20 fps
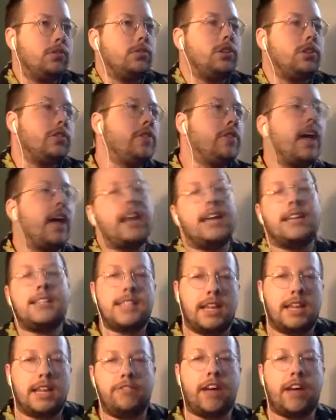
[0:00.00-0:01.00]
she's not
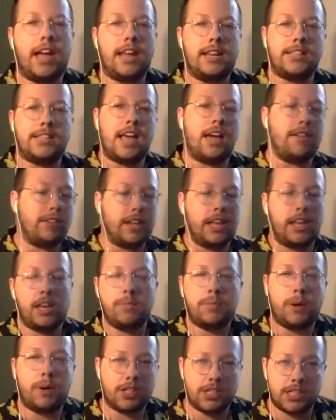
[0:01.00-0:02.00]
identified as having
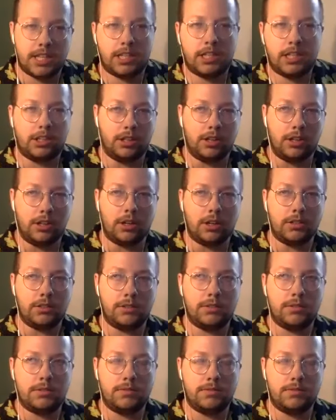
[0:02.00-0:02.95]
any particular